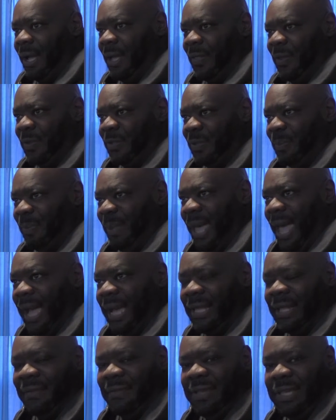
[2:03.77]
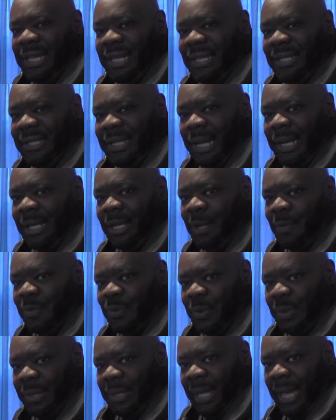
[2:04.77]
There's a packet of yeast that
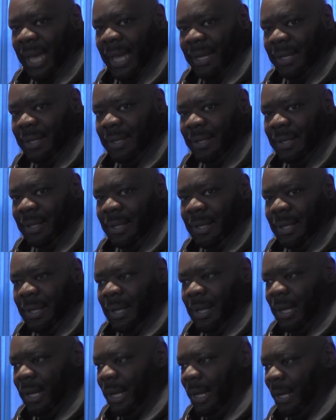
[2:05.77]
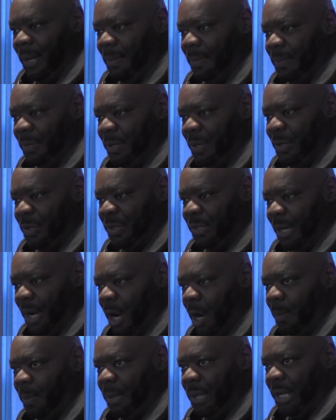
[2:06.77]
comes with that. There's
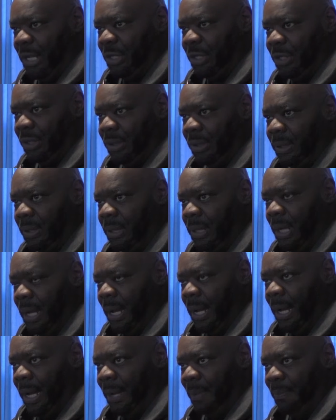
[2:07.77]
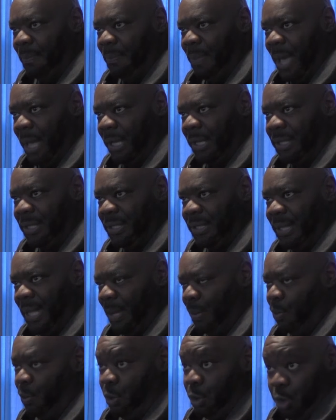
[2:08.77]
carbonation pellets
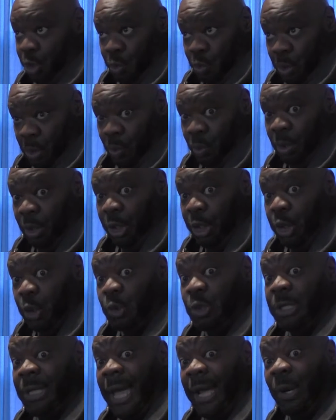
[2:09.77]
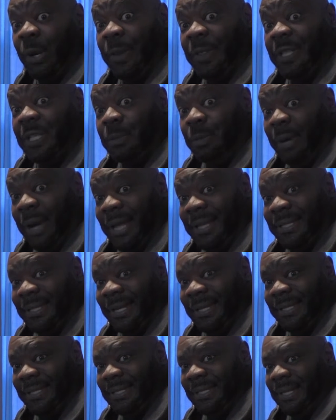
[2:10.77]
that we'll use later in this
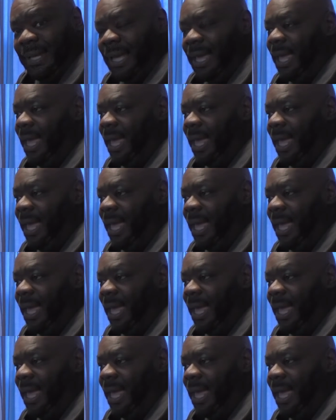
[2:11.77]
process.